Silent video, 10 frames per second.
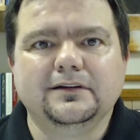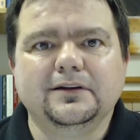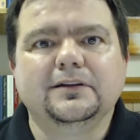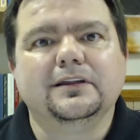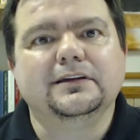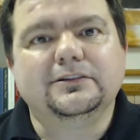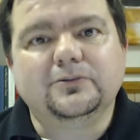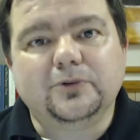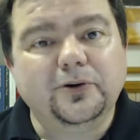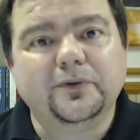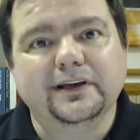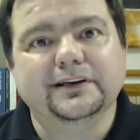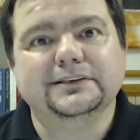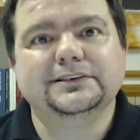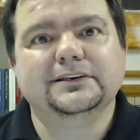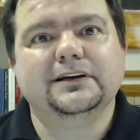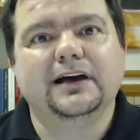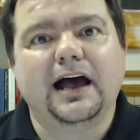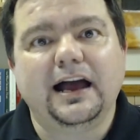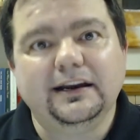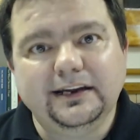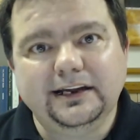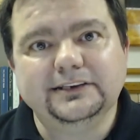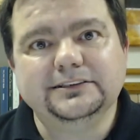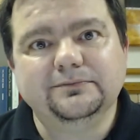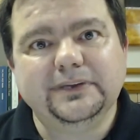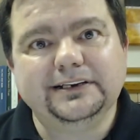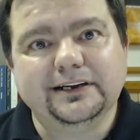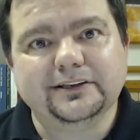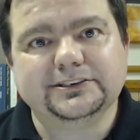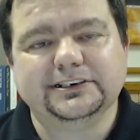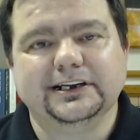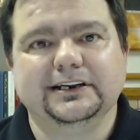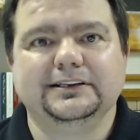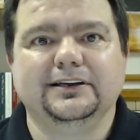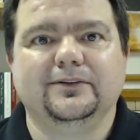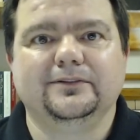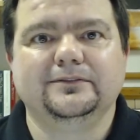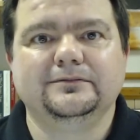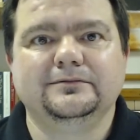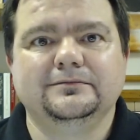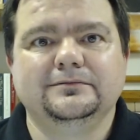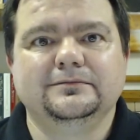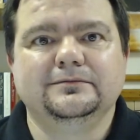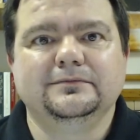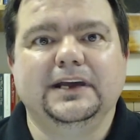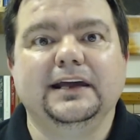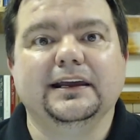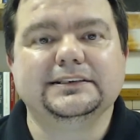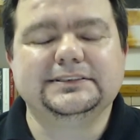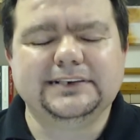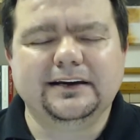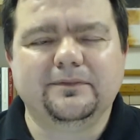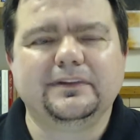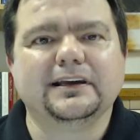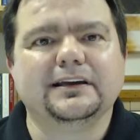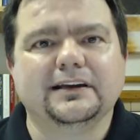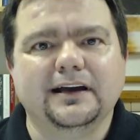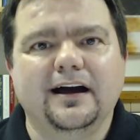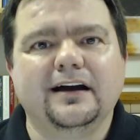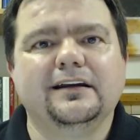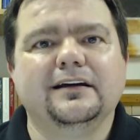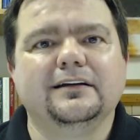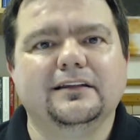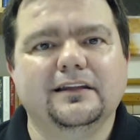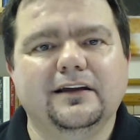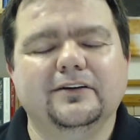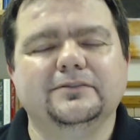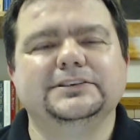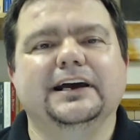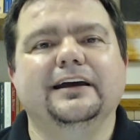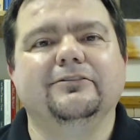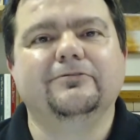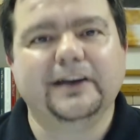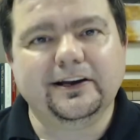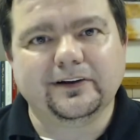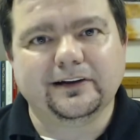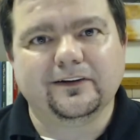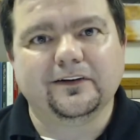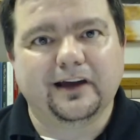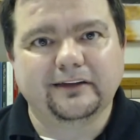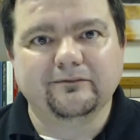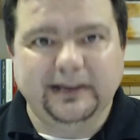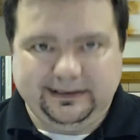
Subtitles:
The truth is, I need to be diligent in it, though, and accept that God loves a failure like me.